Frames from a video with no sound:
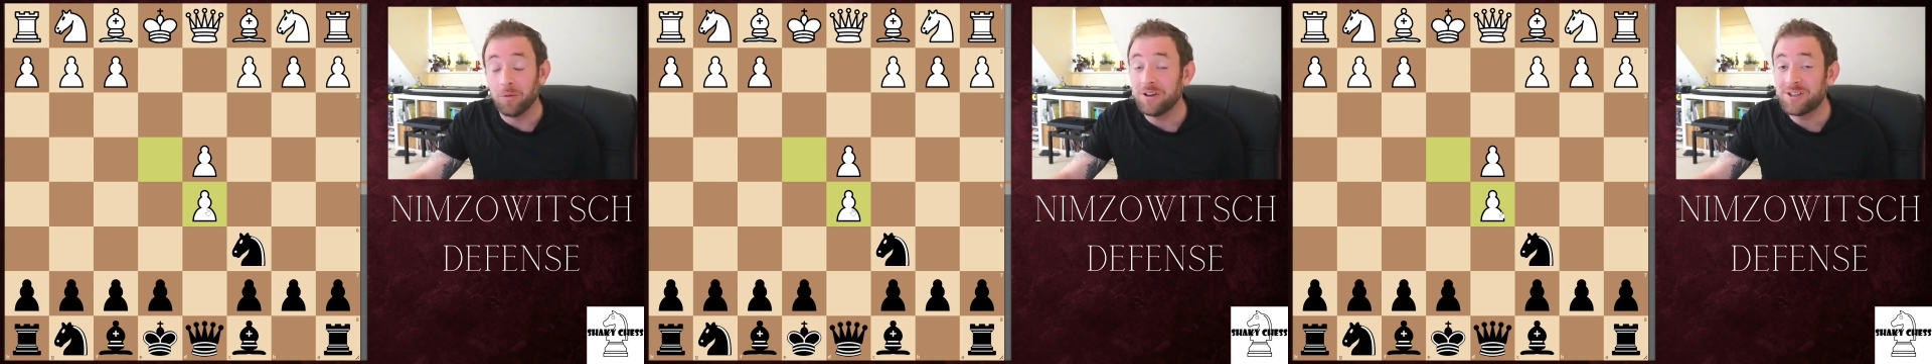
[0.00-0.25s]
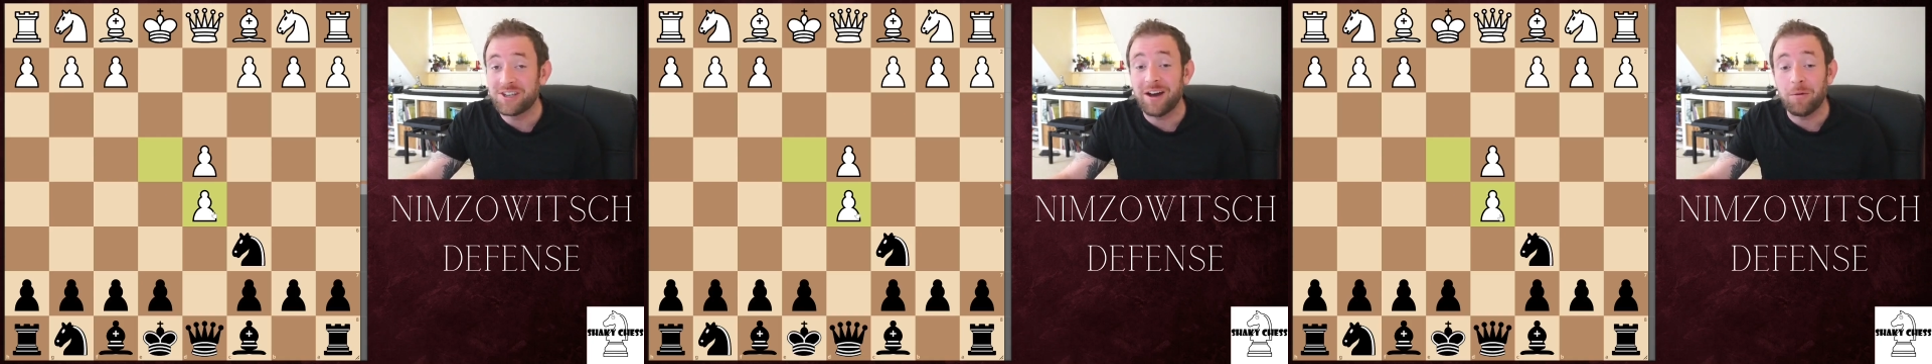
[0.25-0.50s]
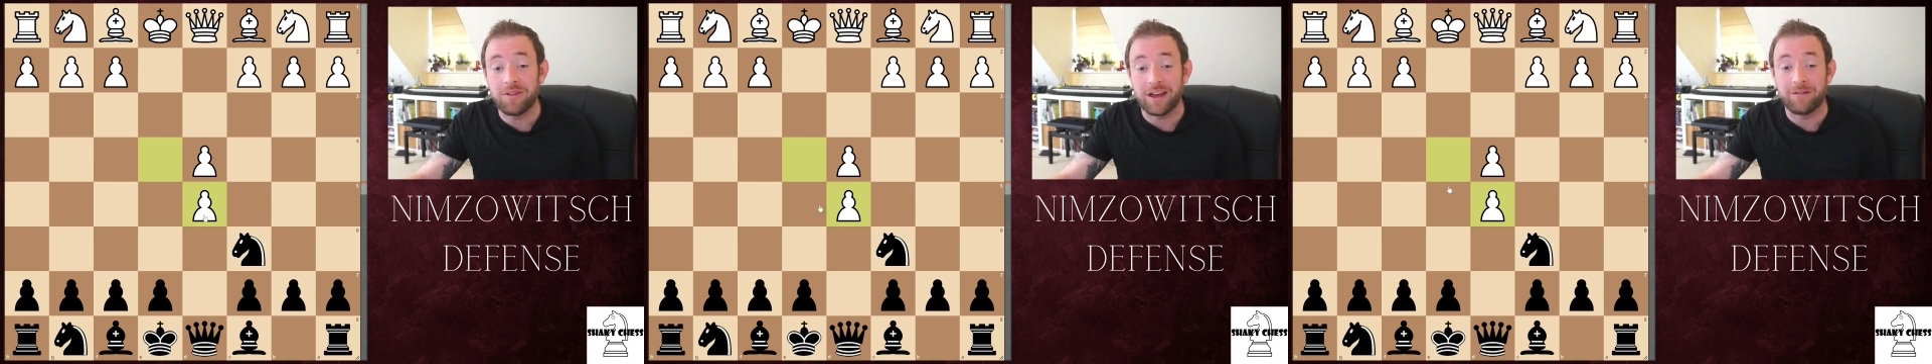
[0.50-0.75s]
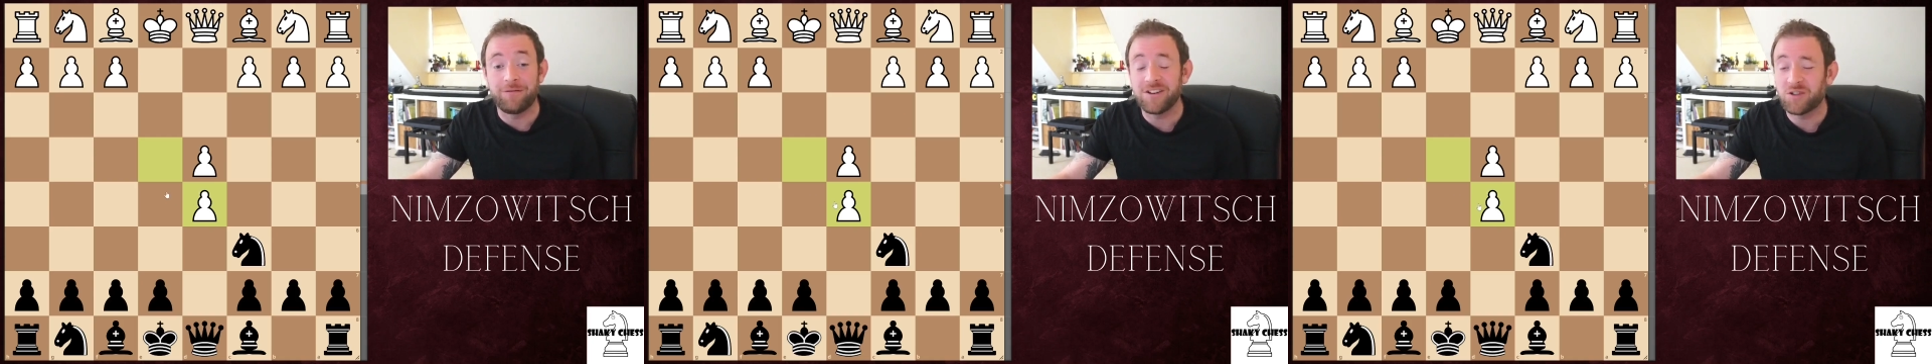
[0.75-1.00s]
We'll start with
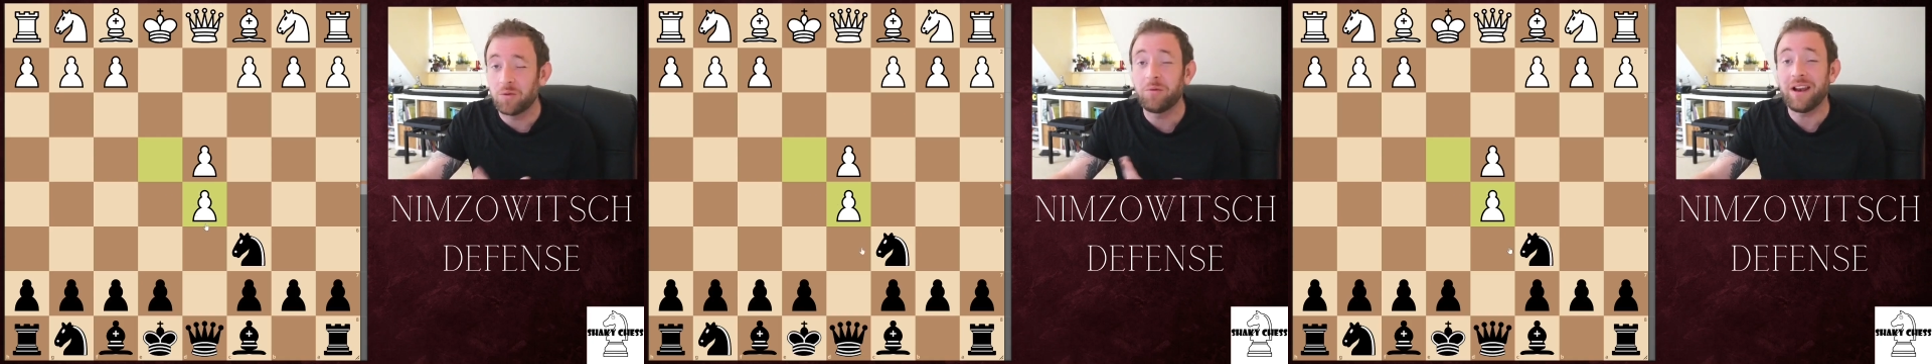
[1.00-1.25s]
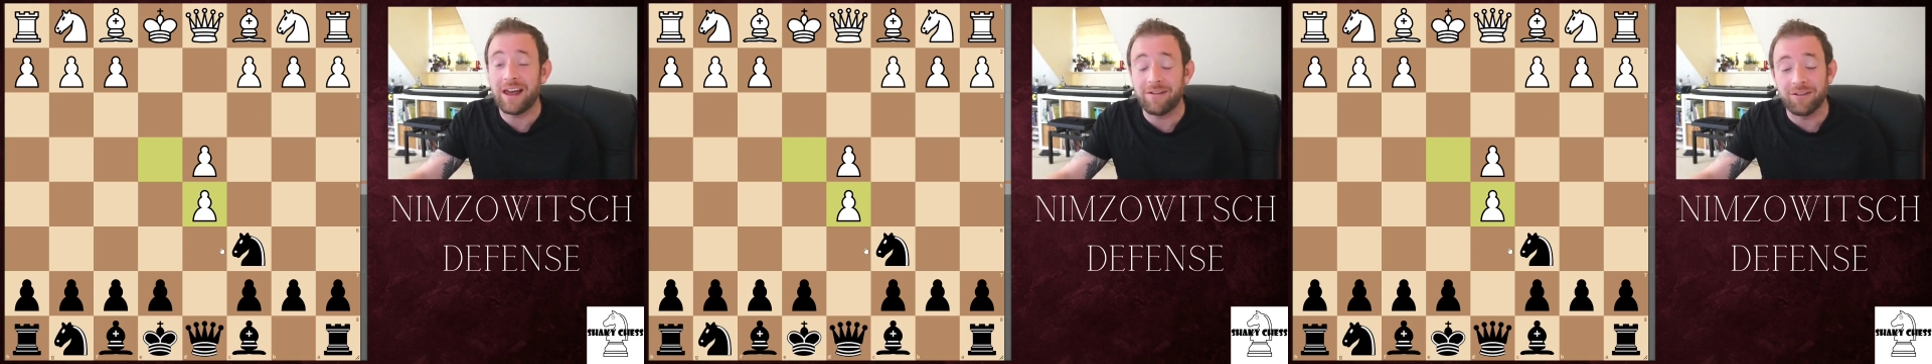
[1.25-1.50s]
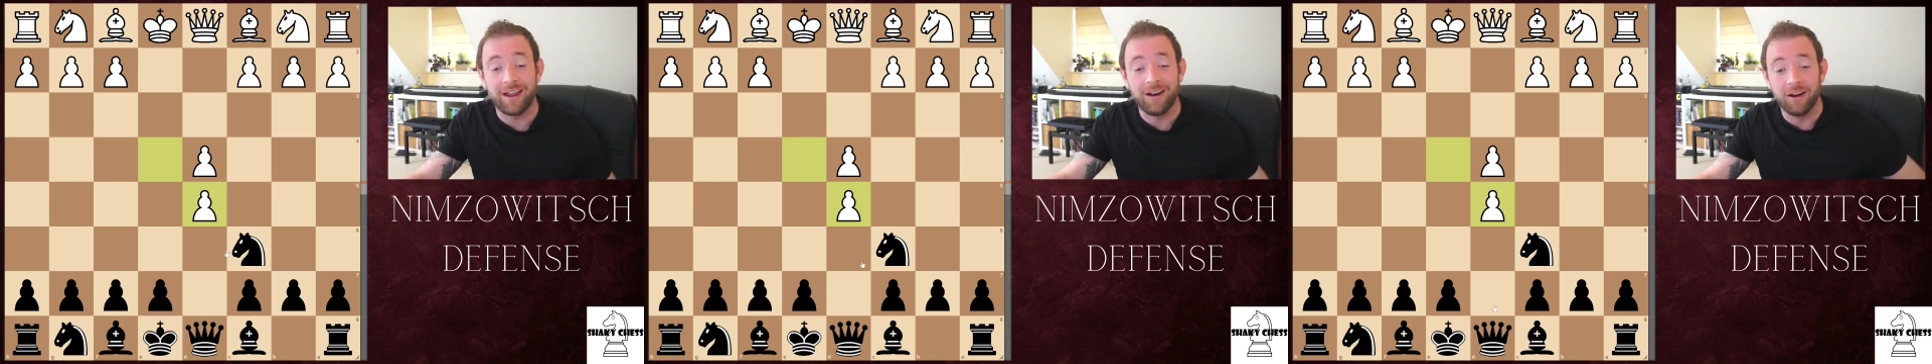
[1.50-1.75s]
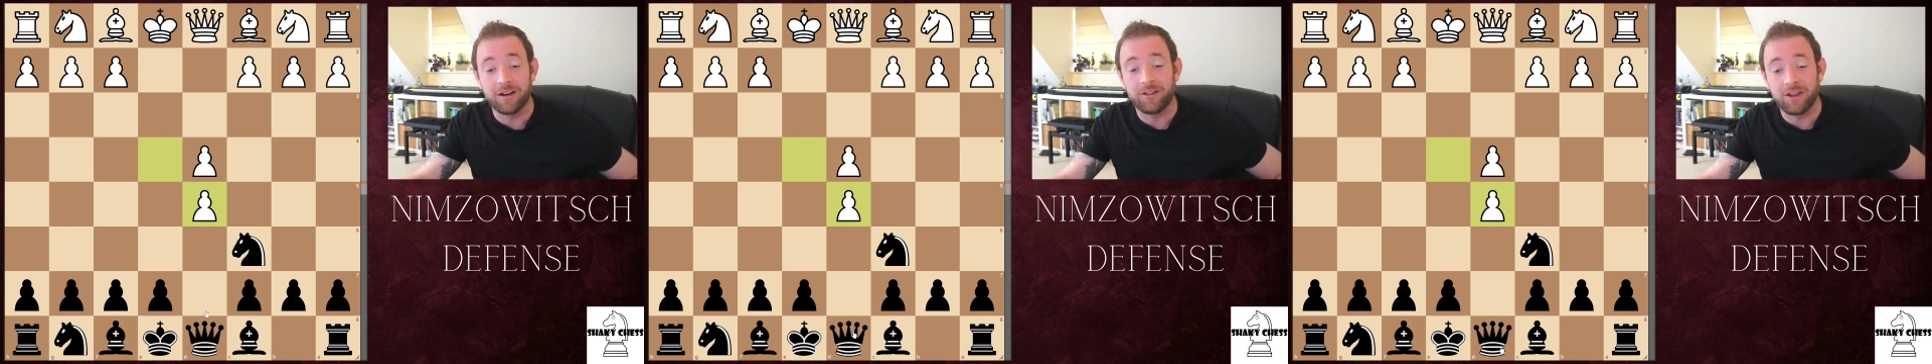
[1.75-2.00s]
that first. We will have a little
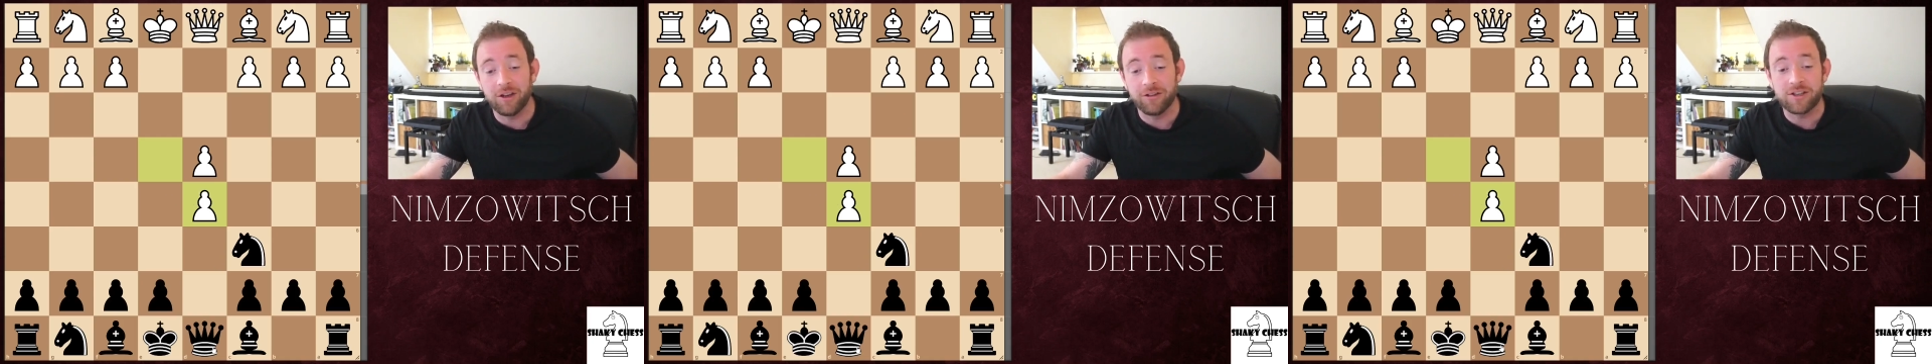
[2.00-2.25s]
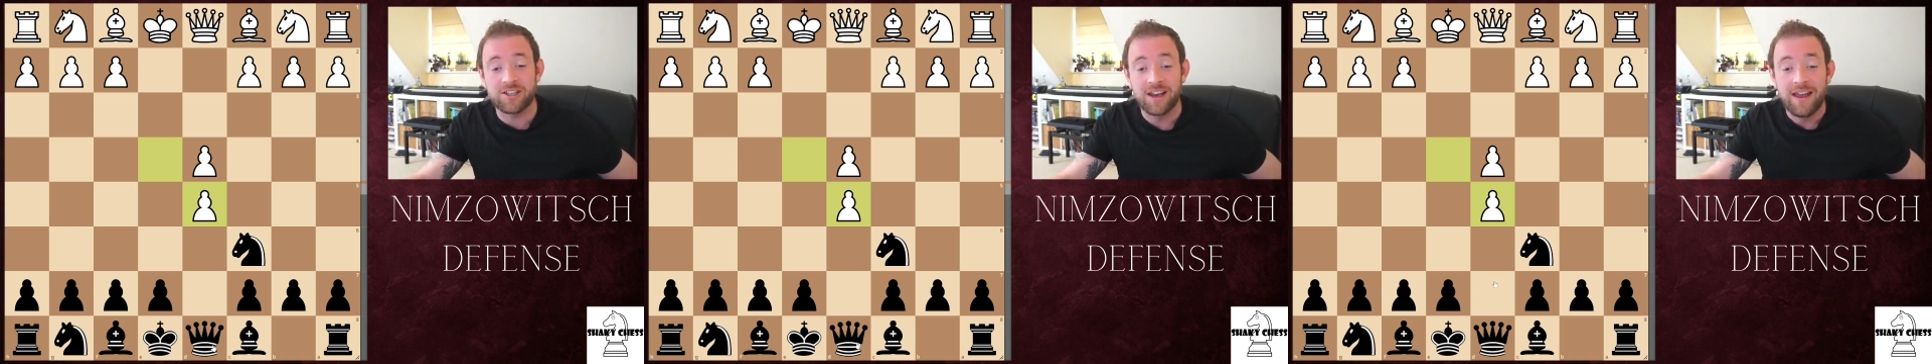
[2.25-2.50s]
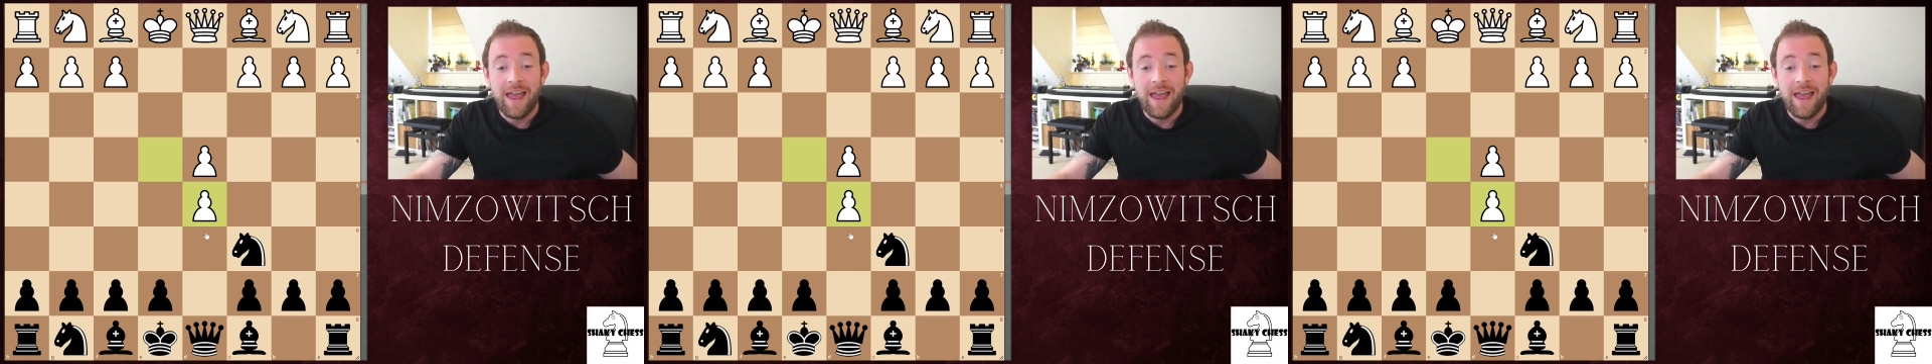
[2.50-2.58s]
look at the others.